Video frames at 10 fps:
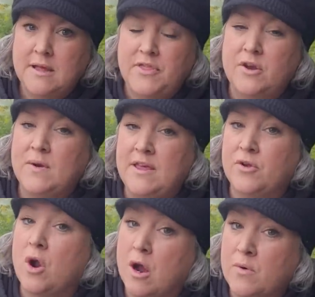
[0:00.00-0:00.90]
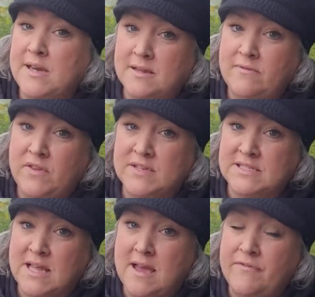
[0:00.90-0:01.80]
that are either already living
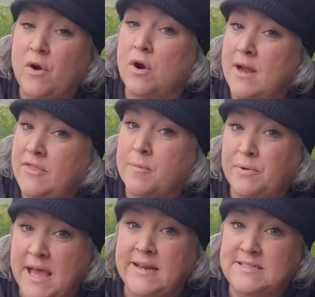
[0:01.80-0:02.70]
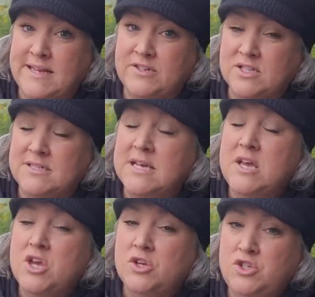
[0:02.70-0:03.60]
this life or in the planning stages,
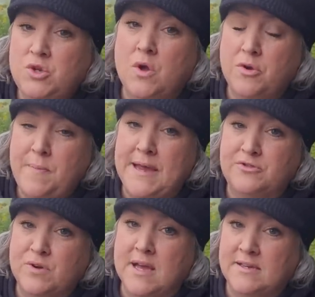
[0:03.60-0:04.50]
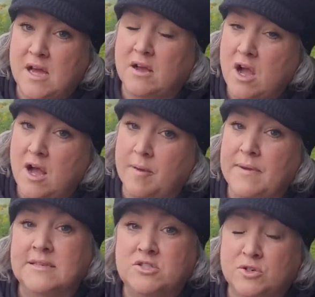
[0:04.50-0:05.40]
do go to patreon.com
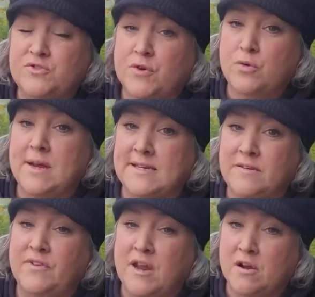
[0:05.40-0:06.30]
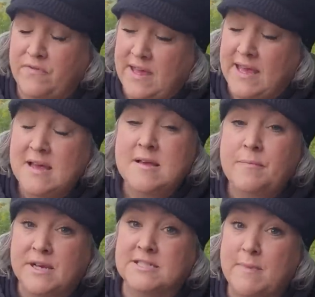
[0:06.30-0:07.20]
and search Creativity RV,
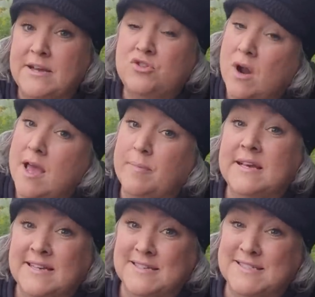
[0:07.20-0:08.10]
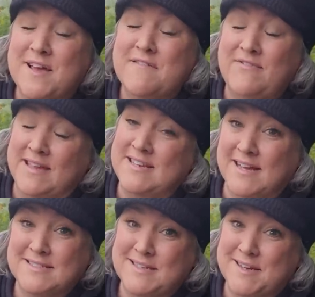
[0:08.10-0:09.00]
because my tribe is
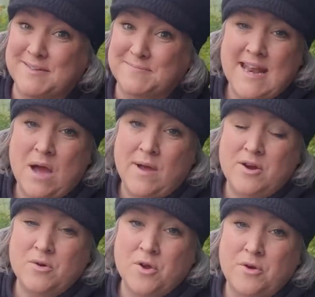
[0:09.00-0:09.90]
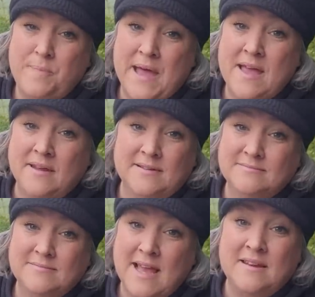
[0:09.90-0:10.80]
fantastic. Now I don't go to bed
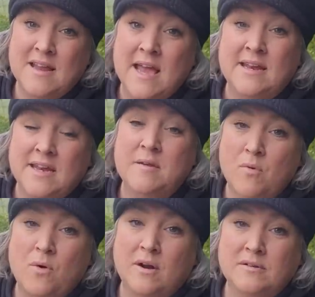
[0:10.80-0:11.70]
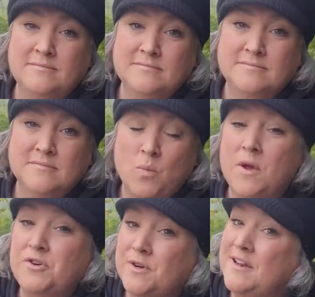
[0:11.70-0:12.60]
at night anymore
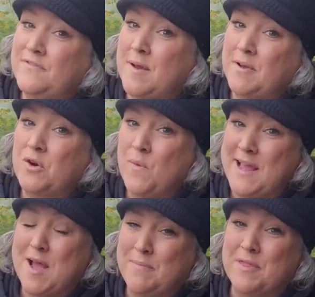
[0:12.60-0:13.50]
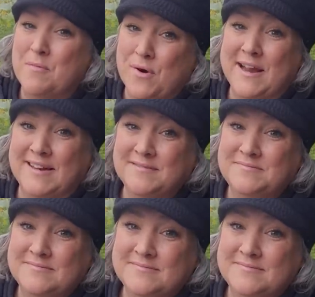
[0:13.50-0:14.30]
wondering if I'm going to wake up in the morning